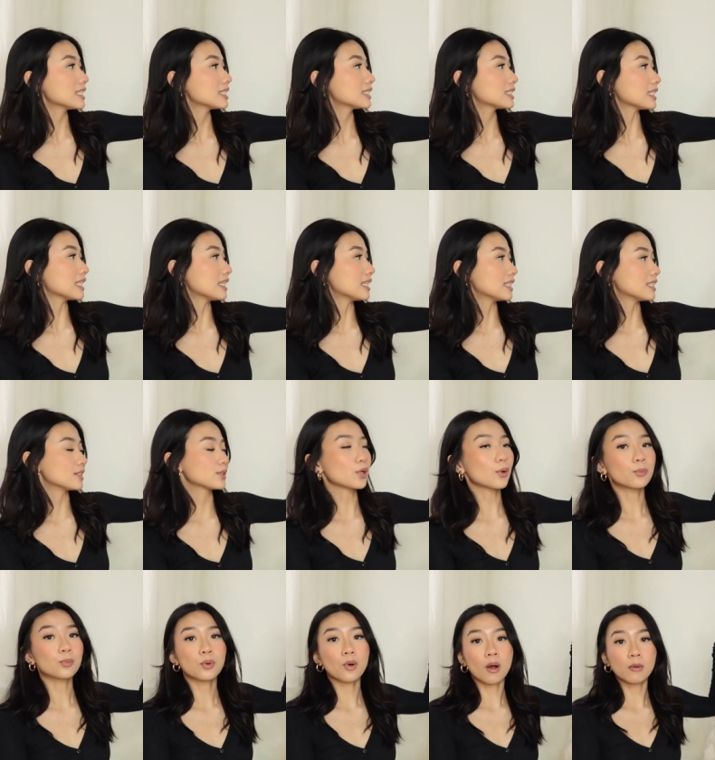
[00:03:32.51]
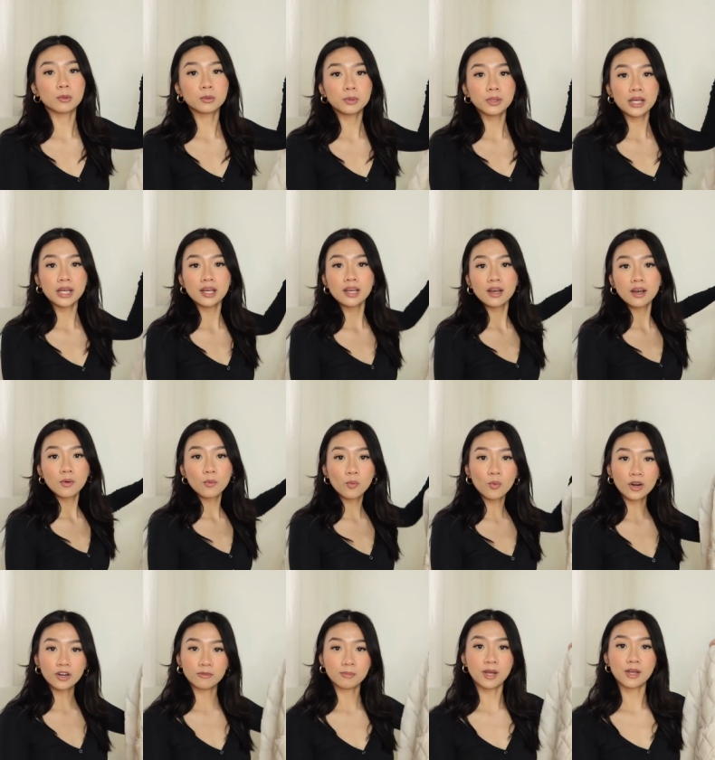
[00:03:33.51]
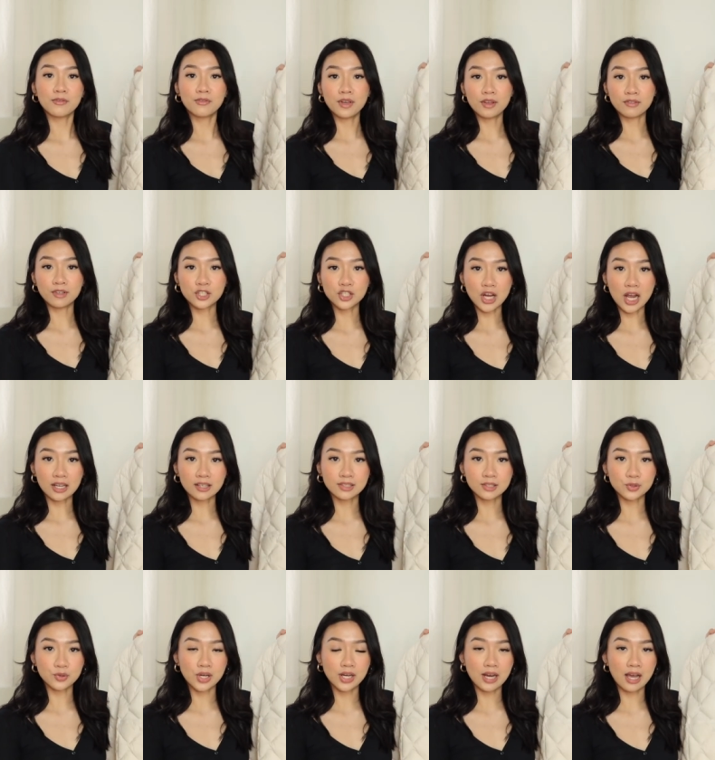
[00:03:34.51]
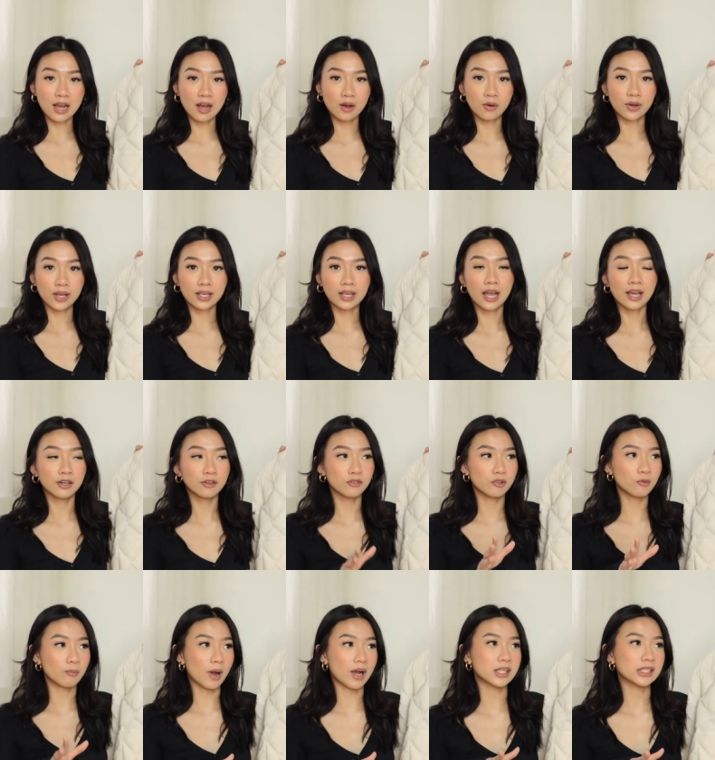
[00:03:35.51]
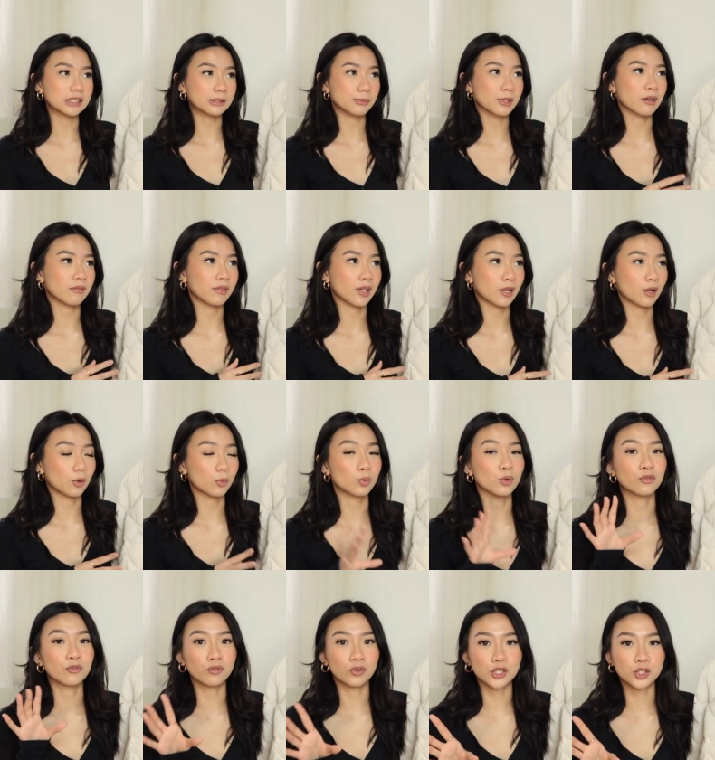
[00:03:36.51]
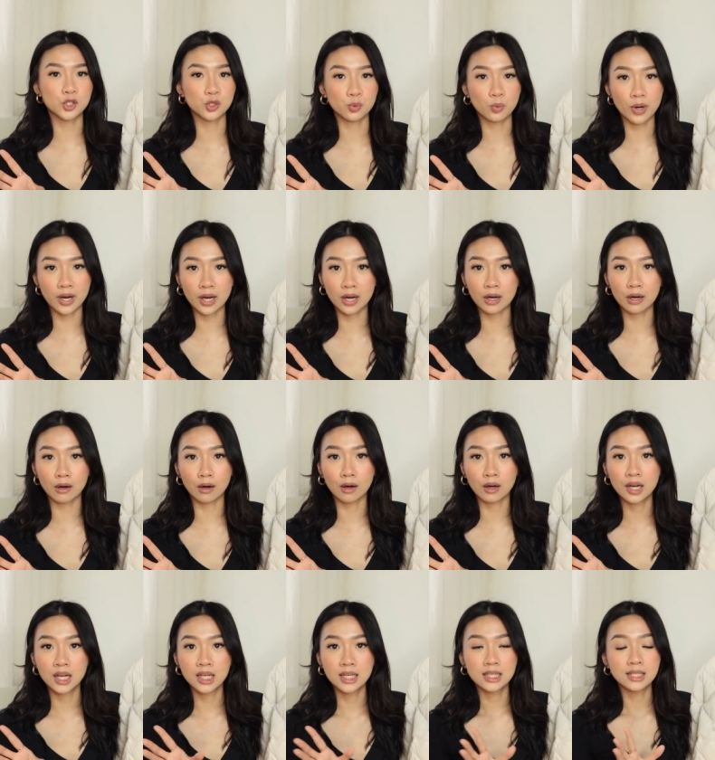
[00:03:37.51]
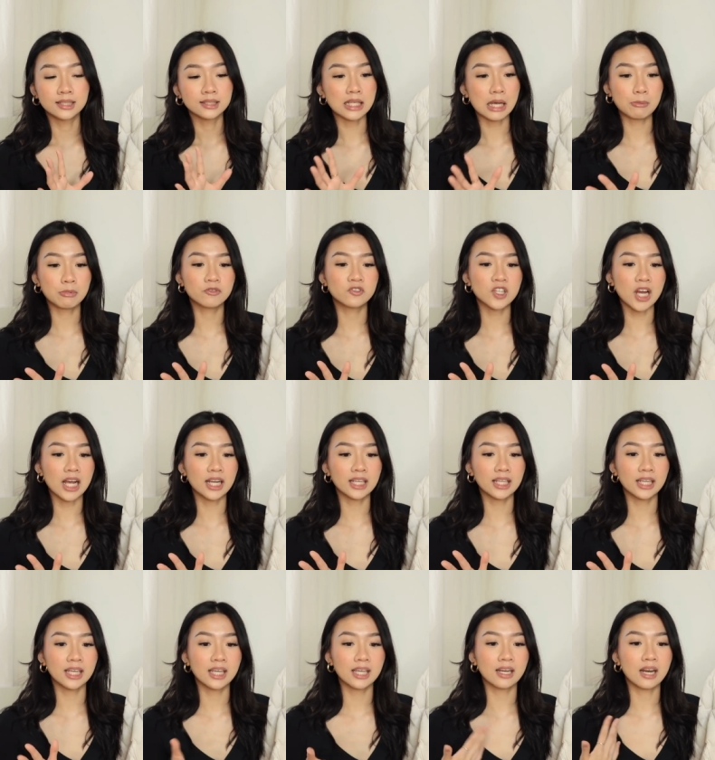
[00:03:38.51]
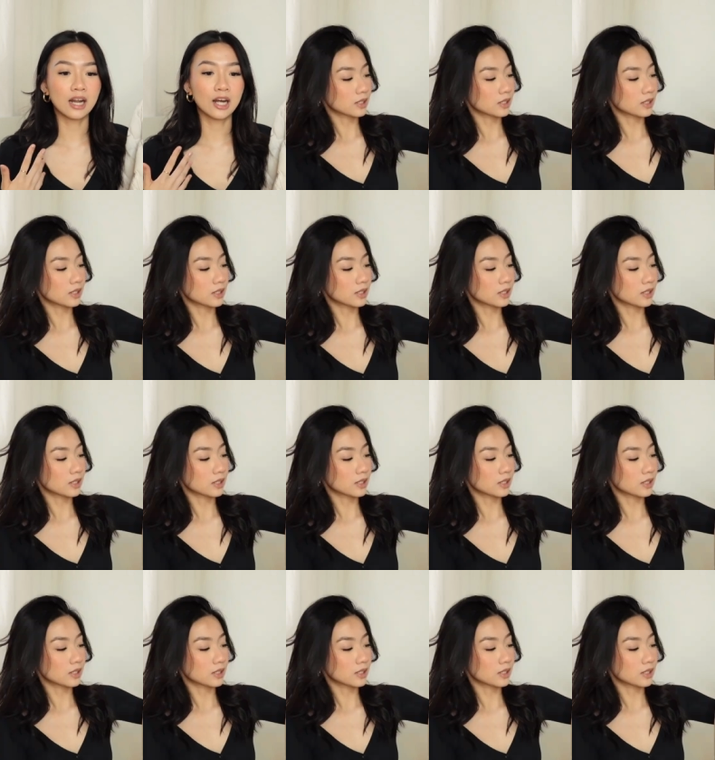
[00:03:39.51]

This is probably one of my favorite jackets right now. It kind of reminds me of like a Refrigerwear type of jacket.